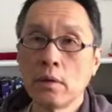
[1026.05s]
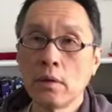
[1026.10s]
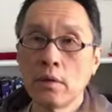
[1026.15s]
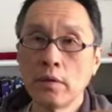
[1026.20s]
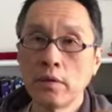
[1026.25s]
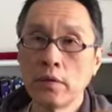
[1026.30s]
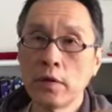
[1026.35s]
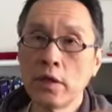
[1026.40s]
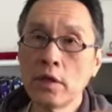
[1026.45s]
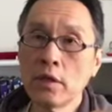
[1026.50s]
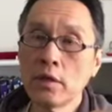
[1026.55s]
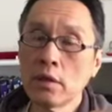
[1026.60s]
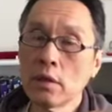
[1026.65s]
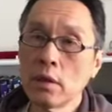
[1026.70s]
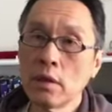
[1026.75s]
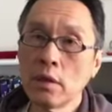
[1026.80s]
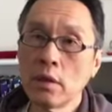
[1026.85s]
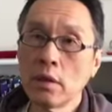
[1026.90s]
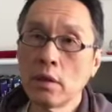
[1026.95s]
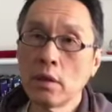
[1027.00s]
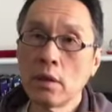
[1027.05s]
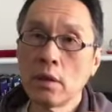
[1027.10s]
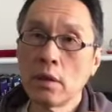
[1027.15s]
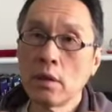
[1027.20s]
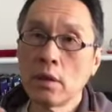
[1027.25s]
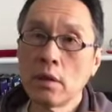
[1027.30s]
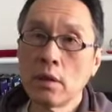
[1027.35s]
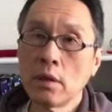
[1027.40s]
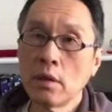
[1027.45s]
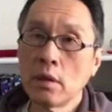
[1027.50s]
First,
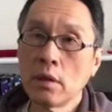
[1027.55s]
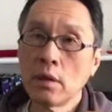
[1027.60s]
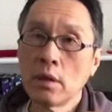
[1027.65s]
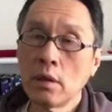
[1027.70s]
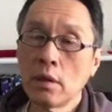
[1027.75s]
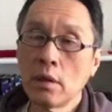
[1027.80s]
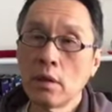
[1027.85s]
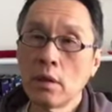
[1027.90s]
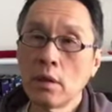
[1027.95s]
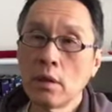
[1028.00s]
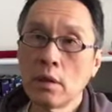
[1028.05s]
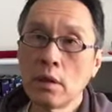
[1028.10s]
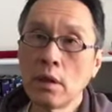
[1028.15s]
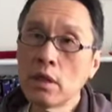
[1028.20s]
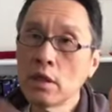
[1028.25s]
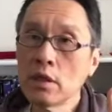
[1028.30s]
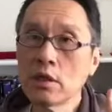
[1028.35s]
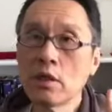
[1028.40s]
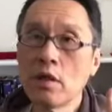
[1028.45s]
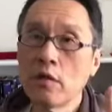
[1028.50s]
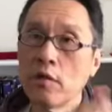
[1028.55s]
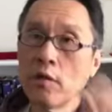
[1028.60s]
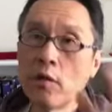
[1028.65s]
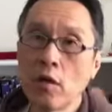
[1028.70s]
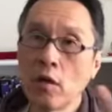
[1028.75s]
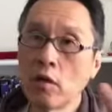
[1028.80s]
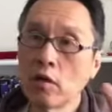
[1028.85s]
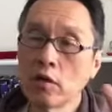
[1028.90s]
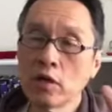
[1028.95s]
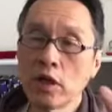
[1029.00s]
it is not
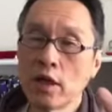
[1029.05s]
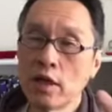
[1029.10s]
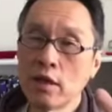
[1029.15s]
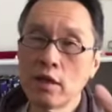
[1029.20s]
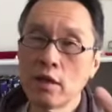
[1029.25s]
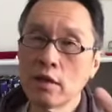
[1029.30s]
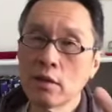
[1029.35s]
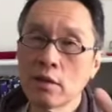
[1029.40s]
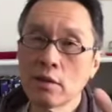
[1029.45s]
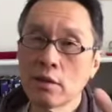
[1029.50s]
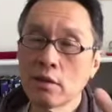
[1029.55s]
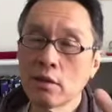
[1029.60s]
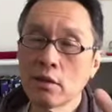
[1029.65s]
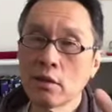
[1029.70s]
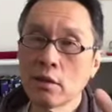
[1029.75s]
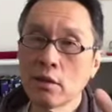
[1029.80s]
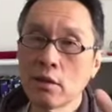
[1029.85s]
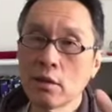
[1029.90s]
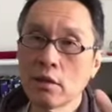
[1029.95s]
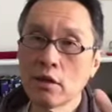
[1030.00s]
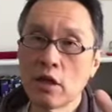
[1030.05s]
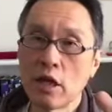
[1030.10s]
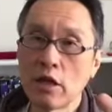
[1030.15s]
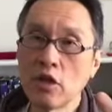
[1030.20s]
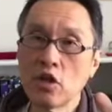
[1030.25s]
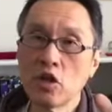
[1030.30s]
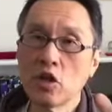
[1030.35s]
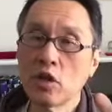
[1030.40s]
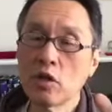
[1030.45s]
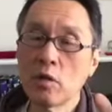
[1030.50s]
follow Chinese
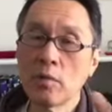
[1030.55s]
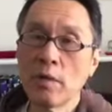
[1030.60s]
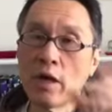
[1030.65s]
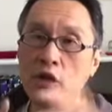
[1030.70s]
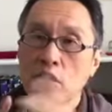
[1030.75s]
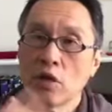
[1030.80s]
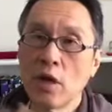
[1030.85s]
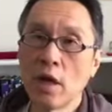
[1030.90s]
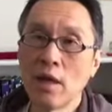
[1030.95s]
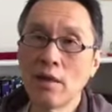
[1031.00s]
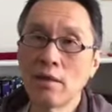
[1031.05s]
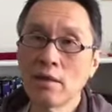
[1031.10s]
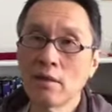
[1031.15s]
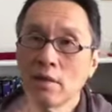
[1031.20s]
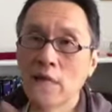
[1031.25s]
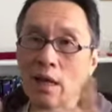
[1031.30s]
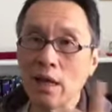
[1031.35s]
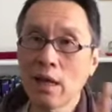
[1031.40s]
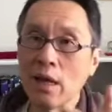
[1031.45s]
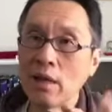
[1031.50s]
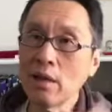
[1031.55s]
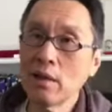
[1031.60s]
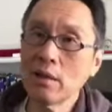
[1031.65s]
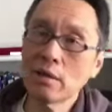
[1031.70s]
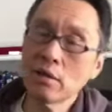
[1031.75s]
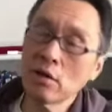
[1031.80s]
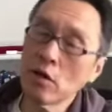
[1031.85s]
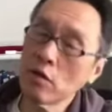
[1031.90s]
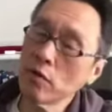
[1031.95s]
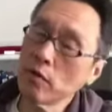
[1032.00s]
traditional martial art. Second,
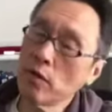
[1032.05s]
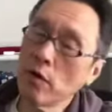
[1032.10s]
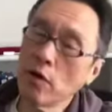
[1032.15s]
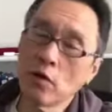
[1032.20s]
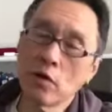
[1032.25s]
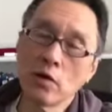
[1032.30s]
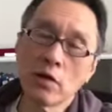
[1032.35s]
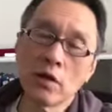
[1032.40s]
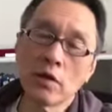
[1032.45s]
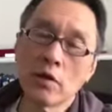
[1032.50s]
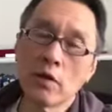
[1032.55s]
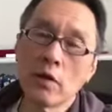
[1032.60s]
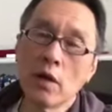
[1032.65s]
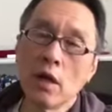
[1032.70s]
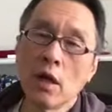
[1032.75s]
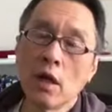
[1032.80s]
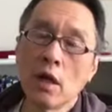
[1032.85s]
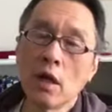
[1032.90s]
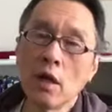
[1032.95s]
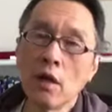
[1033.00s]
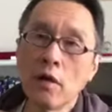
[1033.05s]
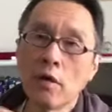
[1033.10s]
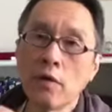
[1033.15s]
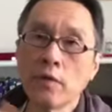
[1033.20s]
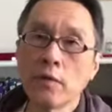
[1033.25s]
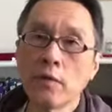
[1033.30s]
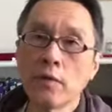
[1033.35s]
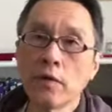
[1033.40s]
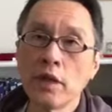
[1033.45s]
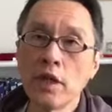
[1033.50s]
it not follow the law
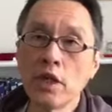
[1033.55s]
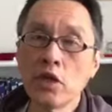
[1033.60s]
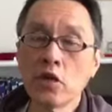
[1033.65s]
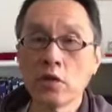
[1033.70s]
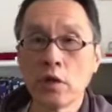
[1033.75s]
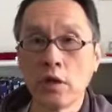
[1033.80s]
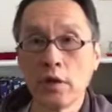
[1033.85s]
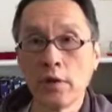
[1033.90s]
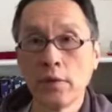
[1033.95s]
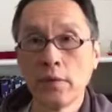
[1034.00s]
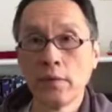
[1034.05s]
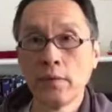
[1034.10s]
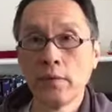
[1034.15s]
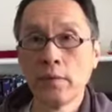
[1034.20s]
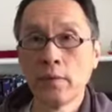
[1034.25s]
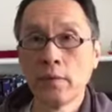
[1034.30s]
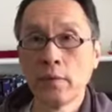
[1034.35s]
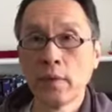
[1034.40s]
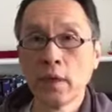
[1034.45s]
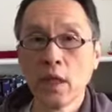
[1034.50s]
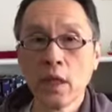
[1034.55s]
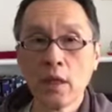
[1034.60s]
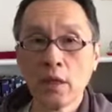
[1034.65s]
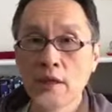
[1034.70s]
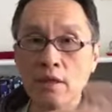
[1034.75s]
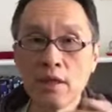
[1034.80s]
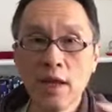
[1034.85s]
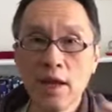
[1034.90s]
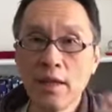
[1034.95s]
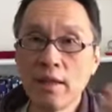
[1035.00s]
of nature. The
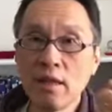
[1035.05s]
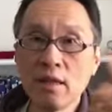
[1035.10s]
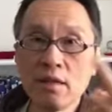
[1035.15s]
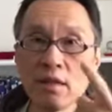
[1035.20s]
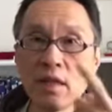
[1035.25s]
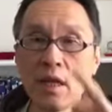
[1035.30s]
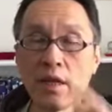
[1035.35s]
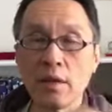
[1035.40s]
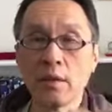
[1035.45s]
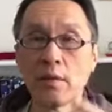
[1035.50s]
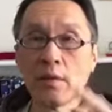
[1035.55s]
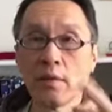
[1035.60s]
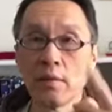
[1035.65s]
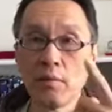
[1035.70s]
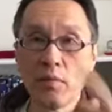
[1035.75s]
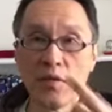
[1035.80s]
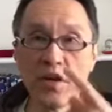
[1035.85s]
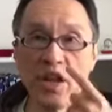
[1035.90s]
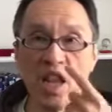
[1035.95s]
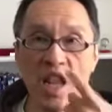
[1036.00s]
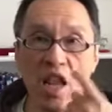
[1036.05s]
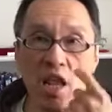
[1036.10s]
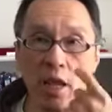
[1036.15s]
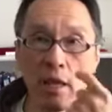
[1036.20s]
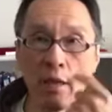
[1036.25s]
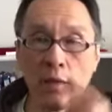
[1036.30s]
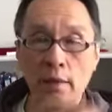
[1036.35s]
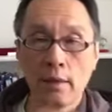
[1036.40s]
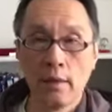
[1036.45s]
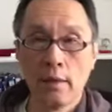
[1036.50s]
Chinese said breathing.